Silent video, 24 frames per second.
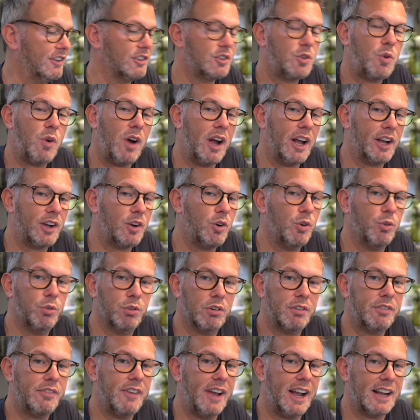It's quite a cool
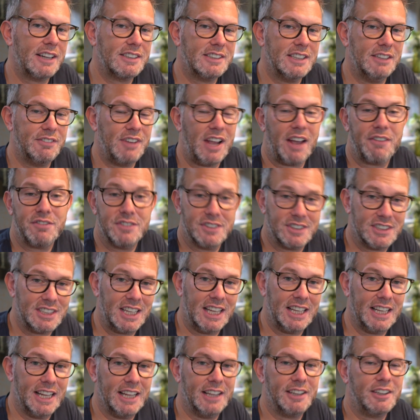effect. If you haven't
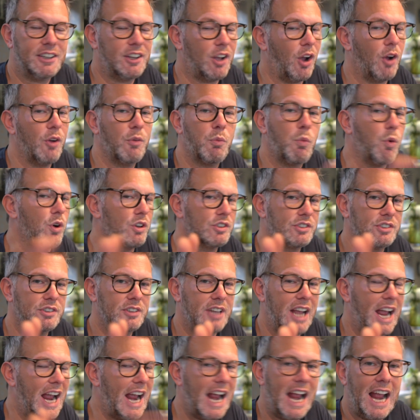seen it, go and watch
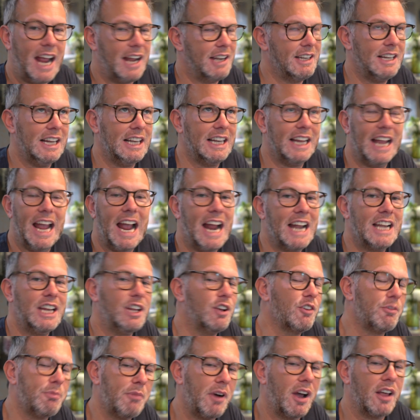nearly any
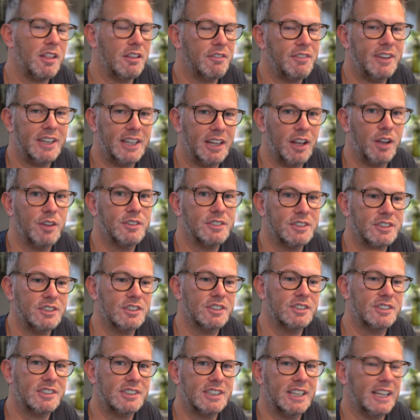of my other videos and
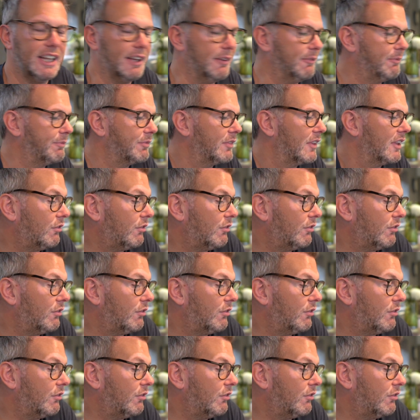you'll see it.